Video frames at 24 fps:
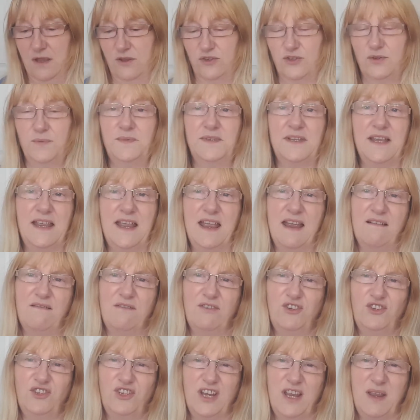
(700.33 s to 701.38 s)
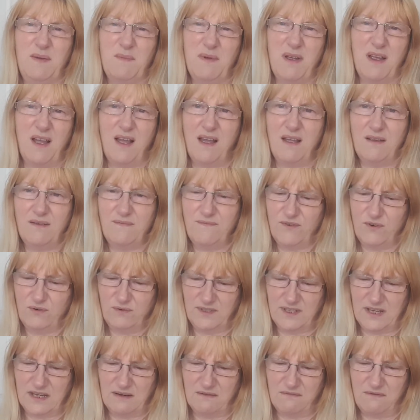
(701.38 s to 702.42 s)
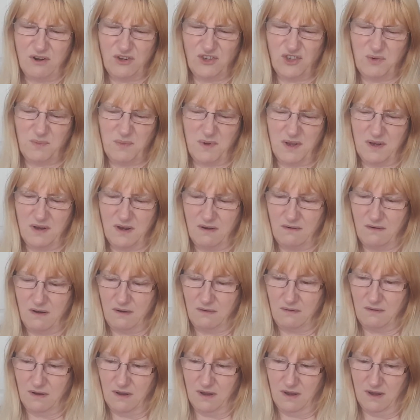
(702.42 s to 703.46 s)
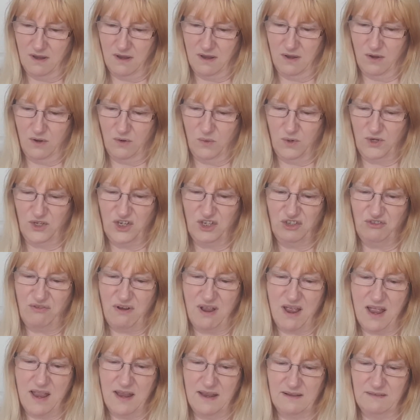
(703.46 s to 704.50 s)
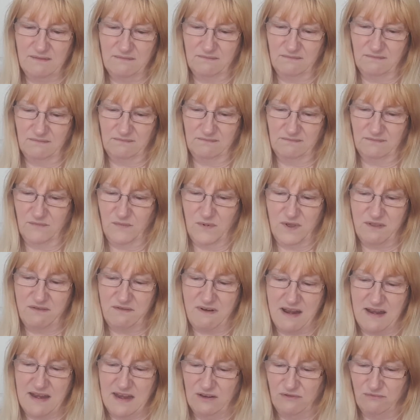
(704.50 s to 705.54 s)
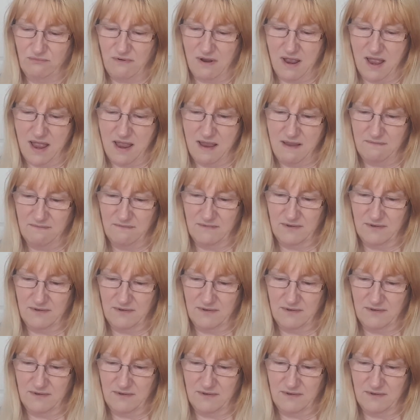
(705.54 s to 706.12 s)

Some say Hiroshima. I have always said Hiroshima, I don't know. Which is right. Whether any's right.